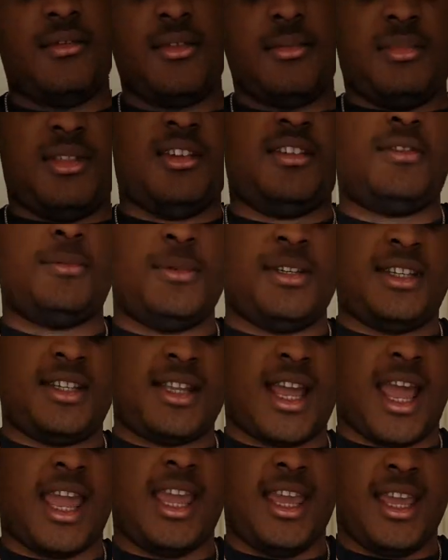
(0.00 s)
from this
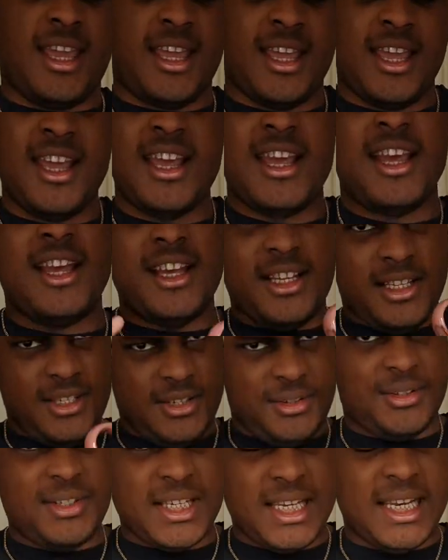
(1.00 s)
mistake, as
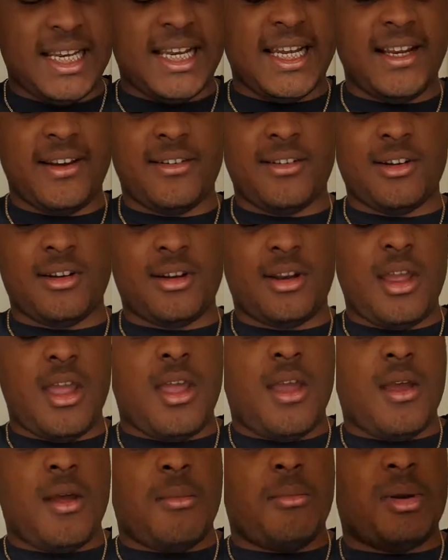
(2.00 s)
you'll see later on,
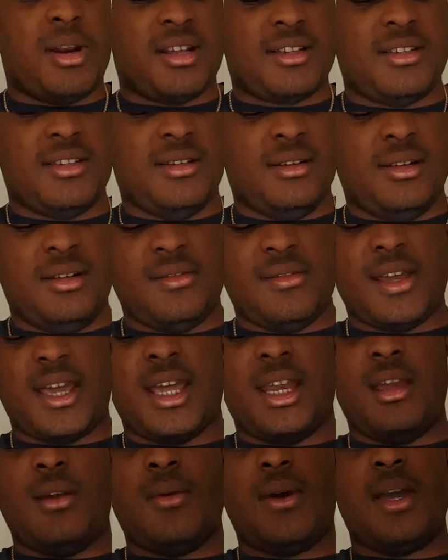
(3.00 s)
but I still love it
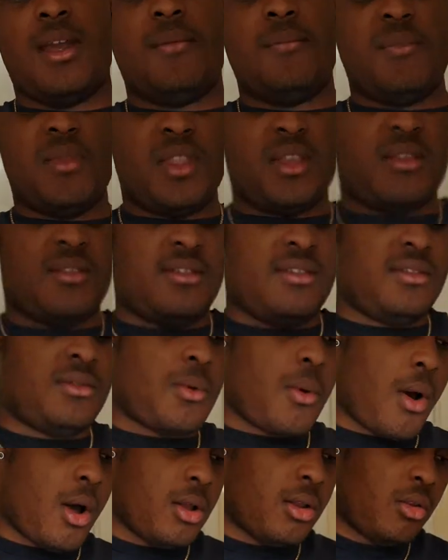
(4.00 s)
anyway, because it's
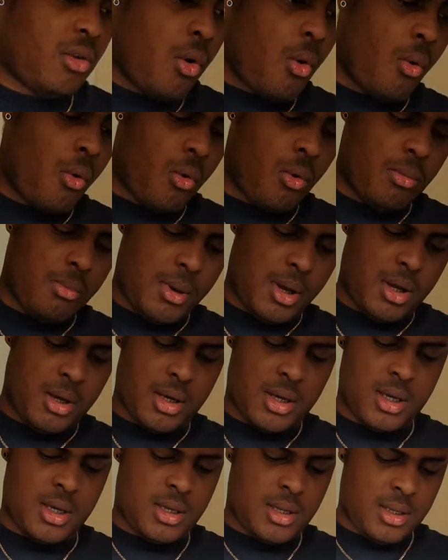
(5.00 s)
quite a tall
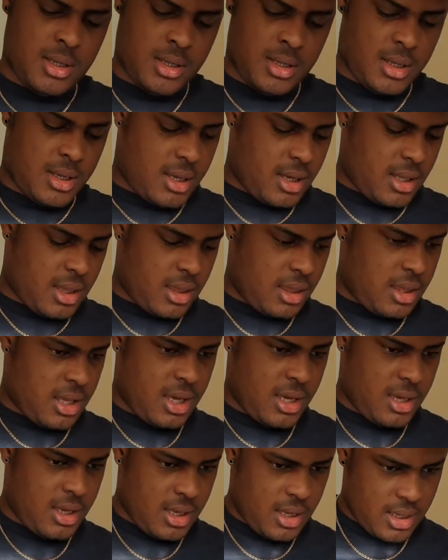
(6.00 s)
mug. I
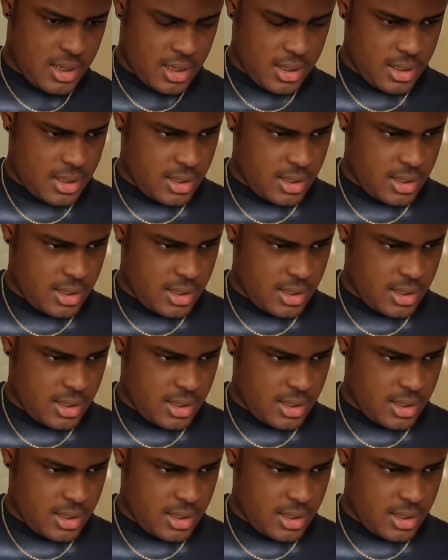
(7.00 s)
think,